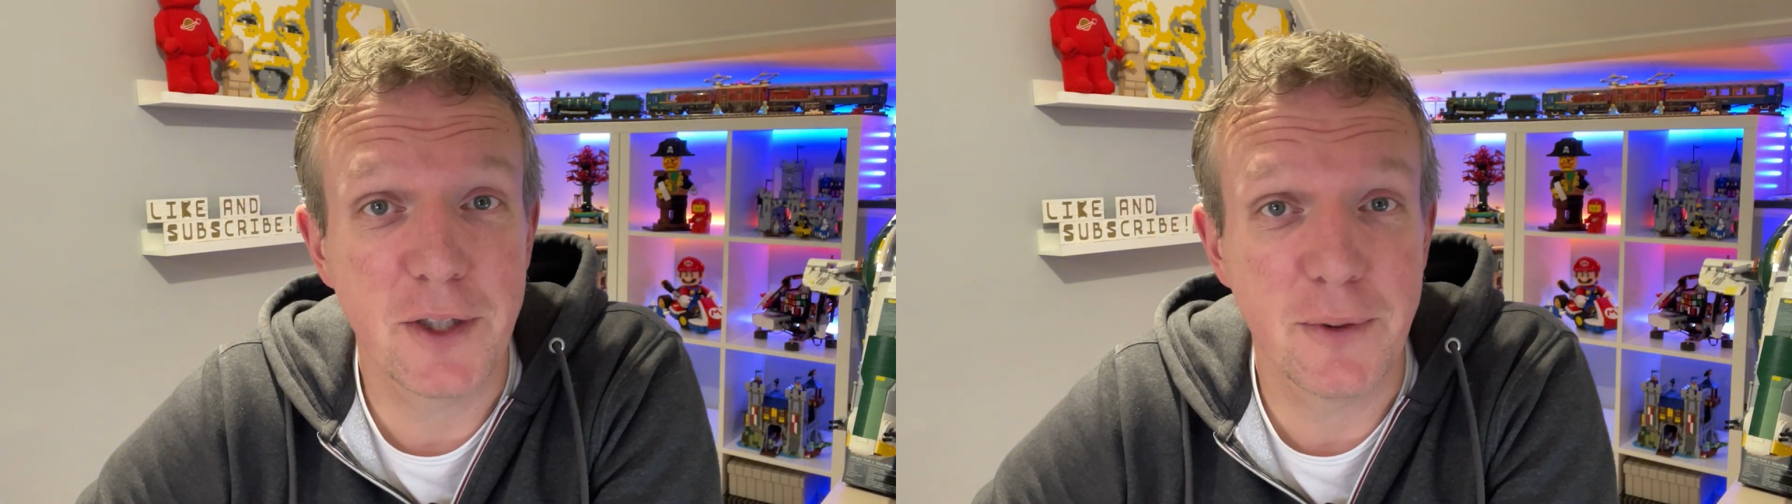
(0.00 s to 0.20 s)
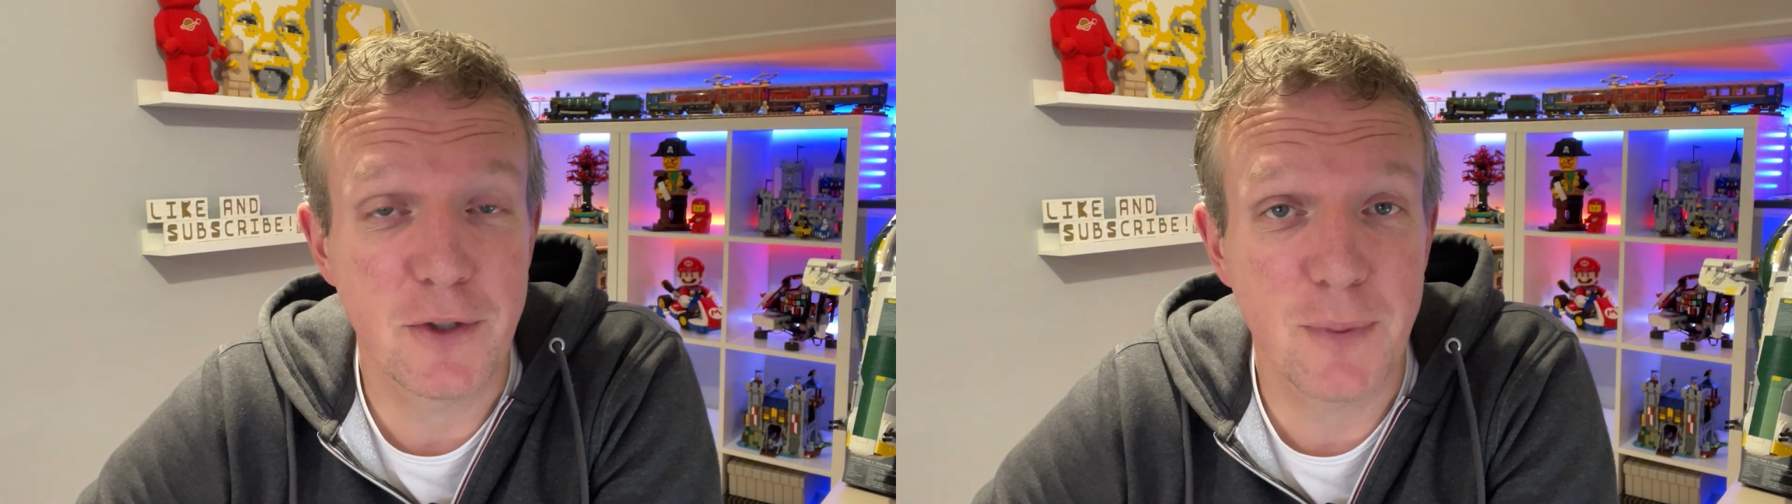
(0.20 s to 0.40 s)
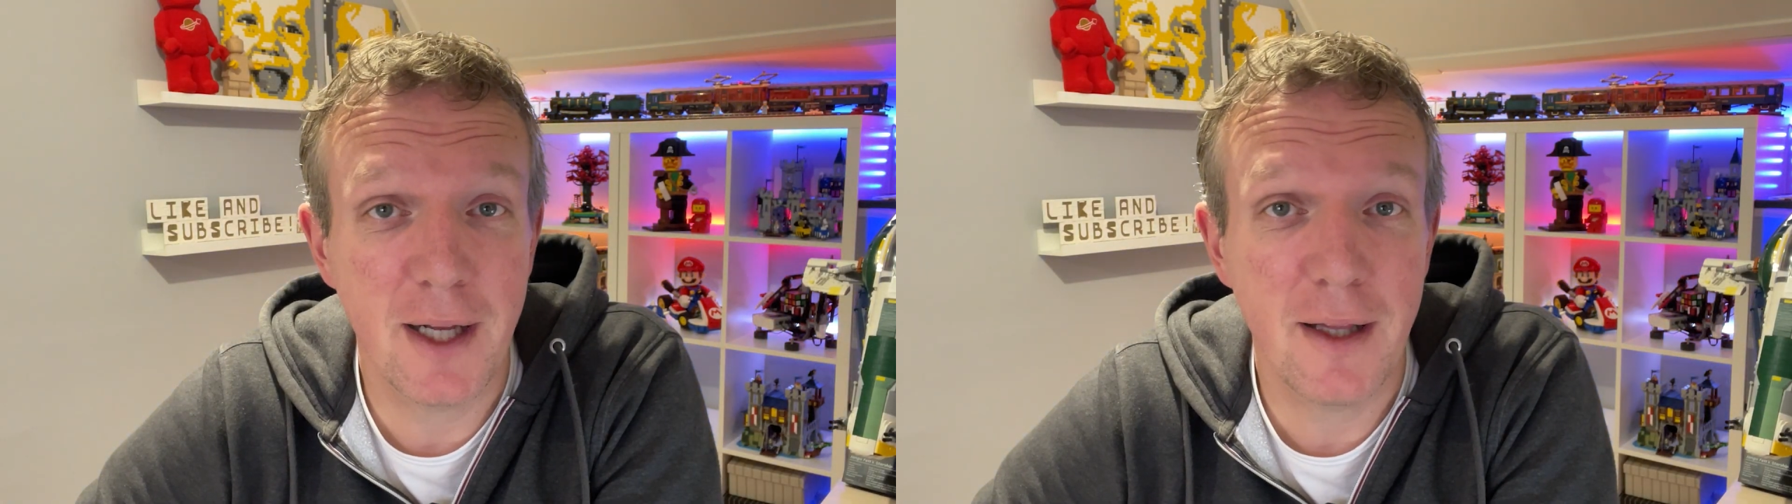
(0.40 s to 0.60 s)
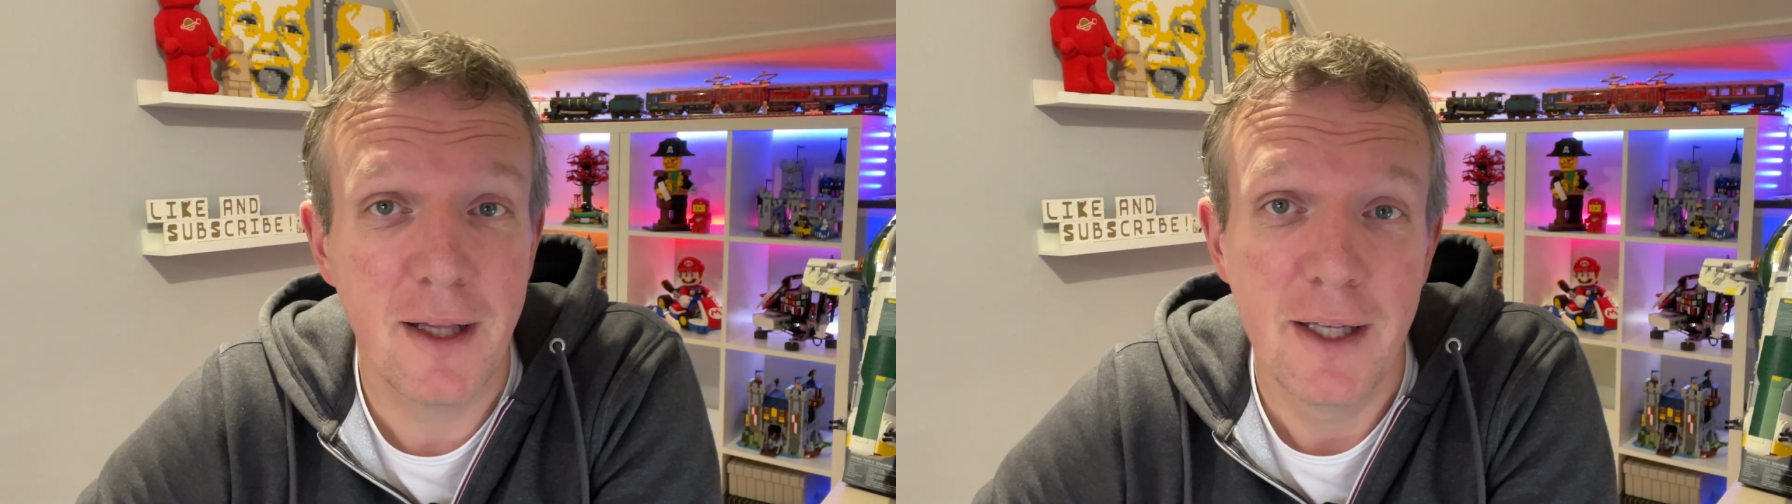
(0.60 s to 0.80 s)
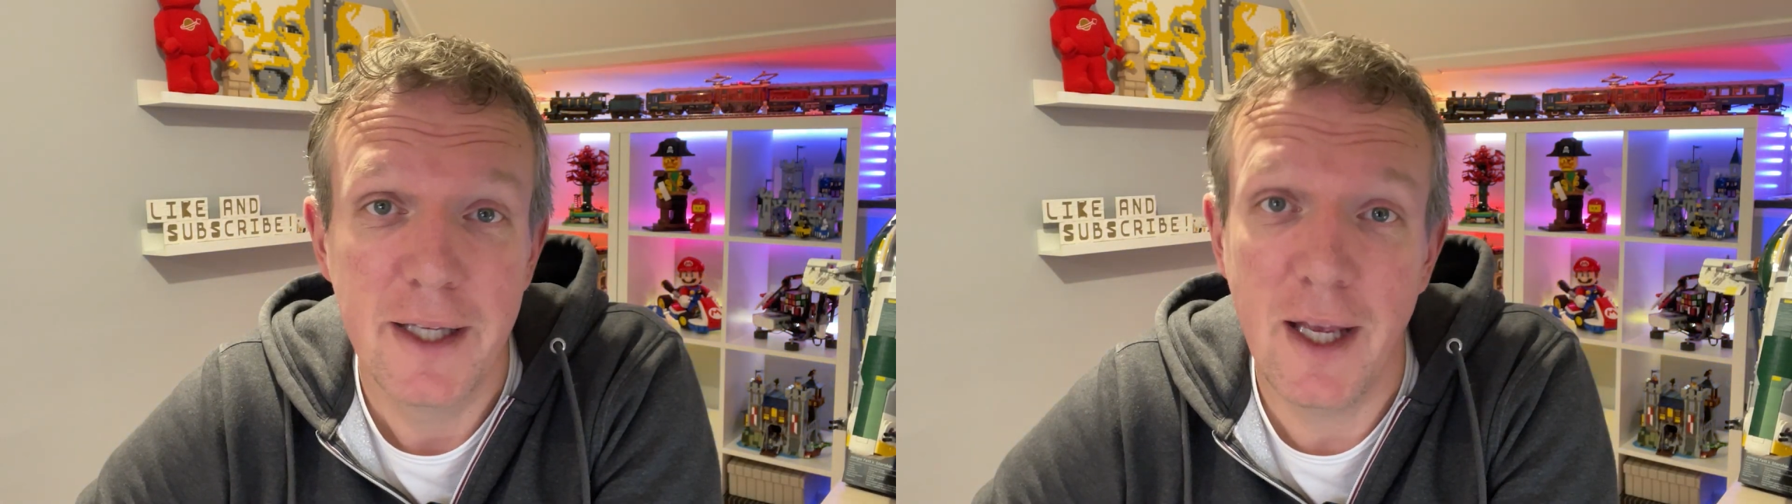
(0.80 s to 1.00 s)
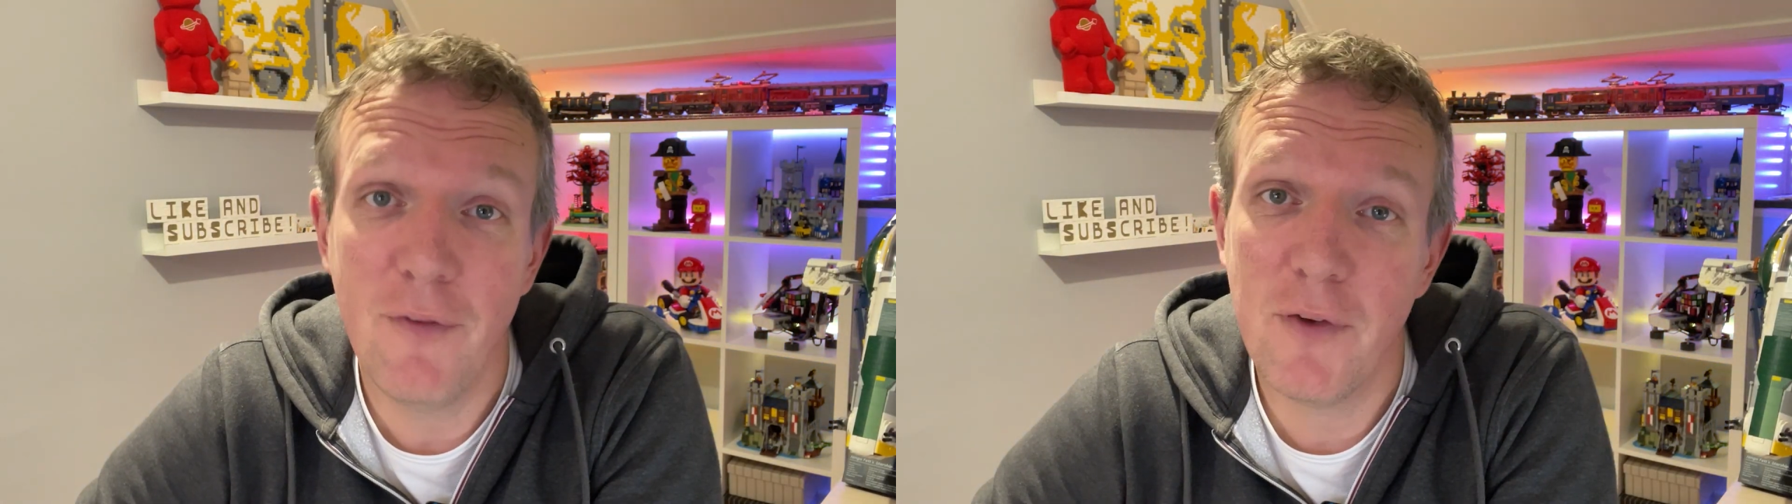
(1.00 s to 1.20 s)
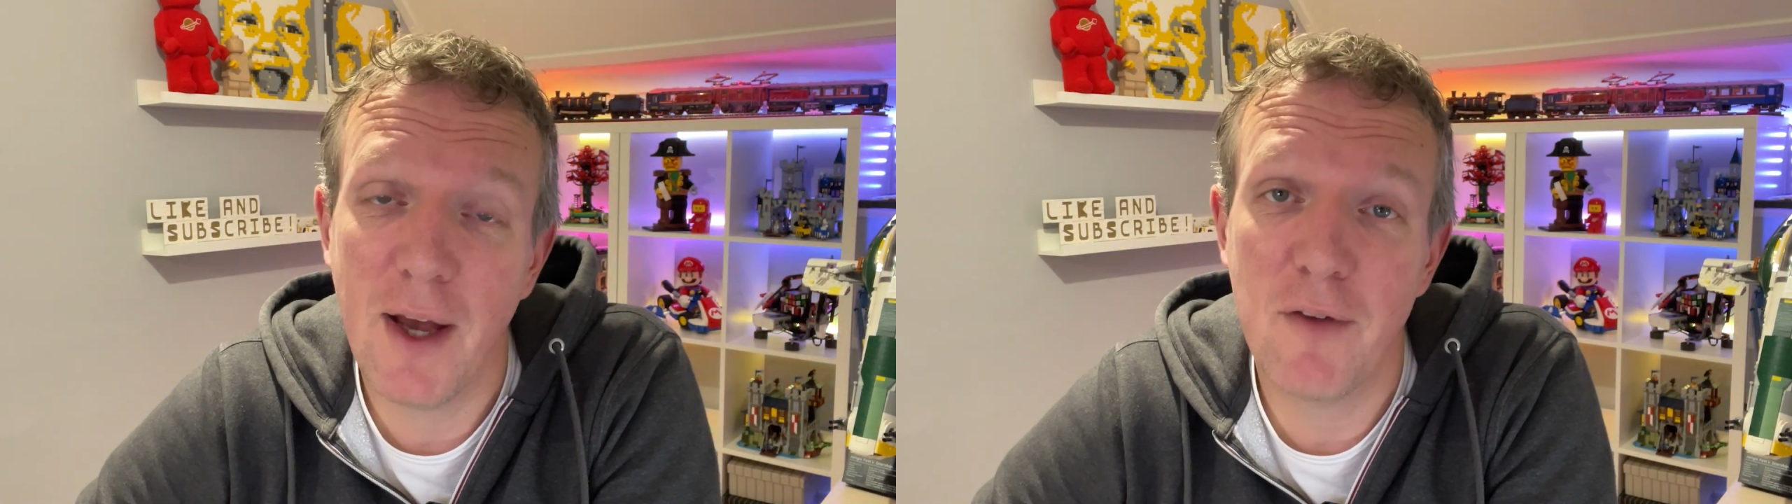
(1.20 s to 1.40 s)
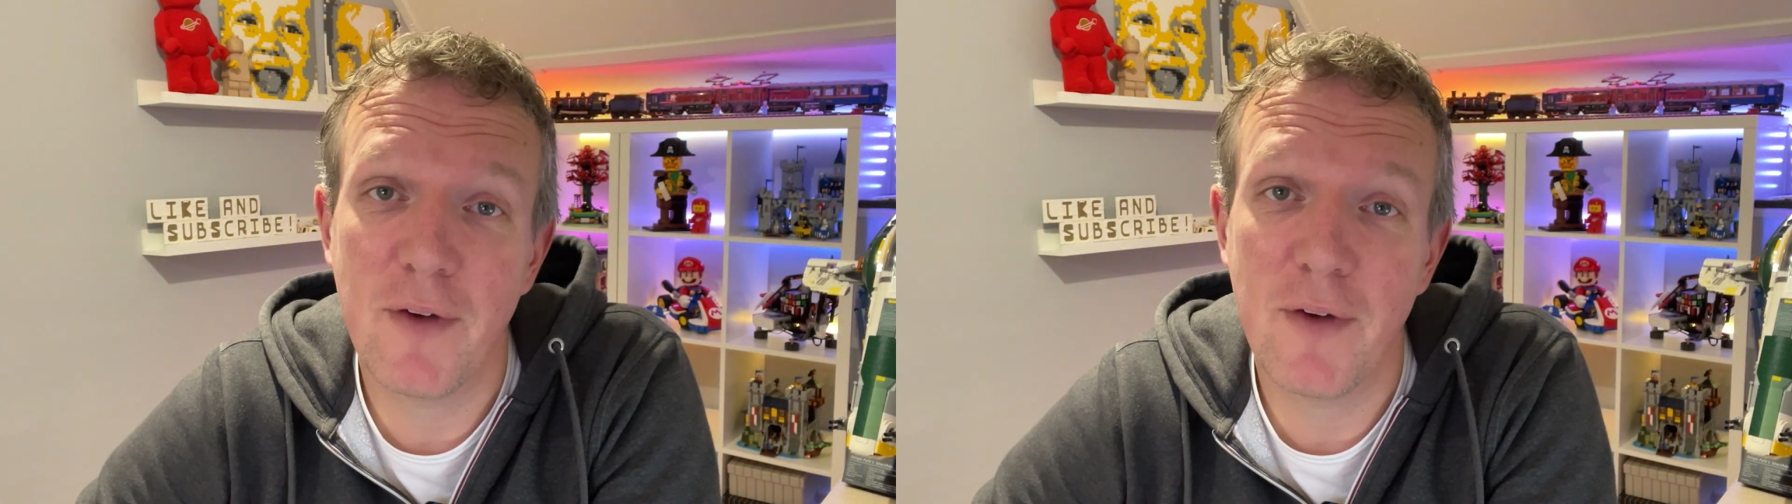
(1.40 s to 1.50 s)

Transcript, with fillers: you as well. If you